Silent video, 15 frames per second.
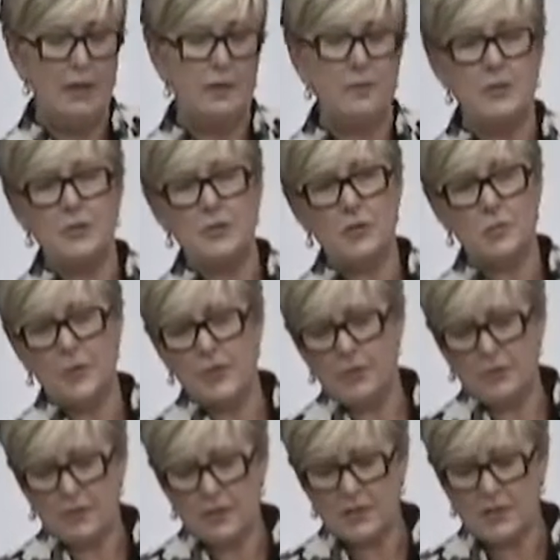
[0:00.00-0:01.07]
Mr.
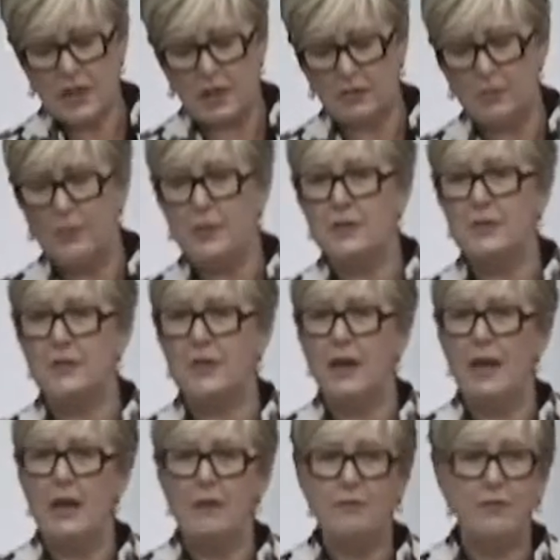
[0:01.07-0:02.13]
Speaker, this government and
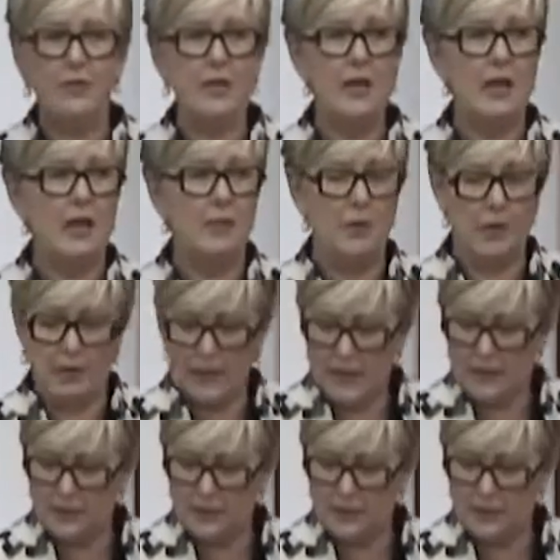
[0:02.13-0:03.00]
every MLA